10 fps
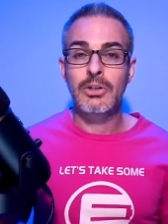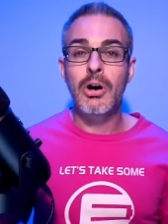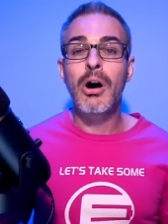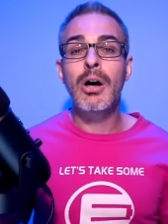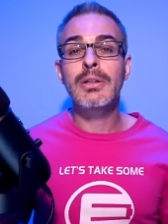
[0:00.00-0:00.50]

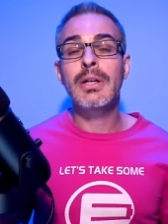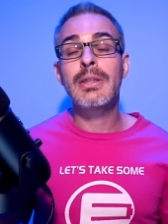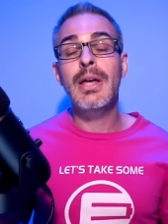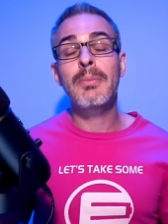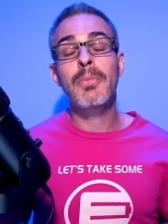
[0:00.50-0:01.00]
Con
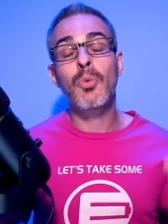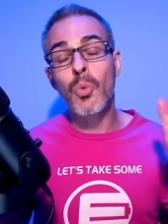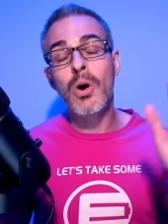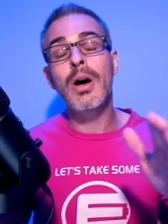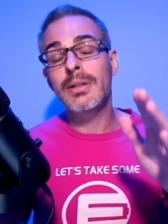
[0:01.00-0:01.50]
number
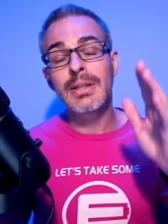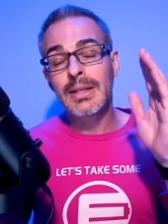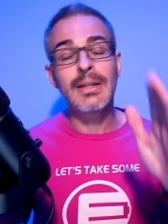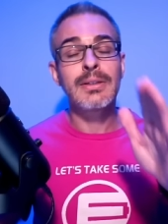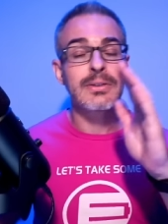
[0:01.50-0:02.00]
one
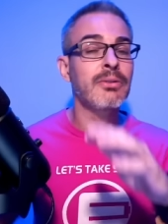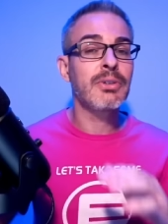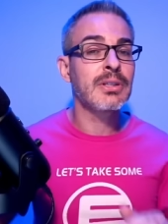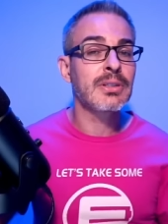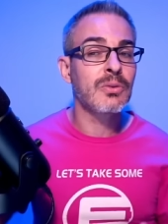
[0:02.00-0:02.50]
is the
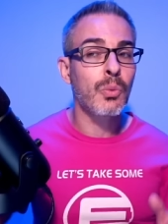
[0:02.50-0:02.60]
reason